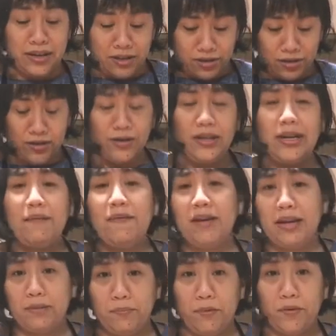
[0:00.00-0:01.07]
So you never
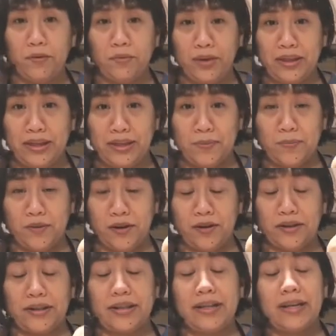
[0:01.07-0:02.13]
get bored with this product.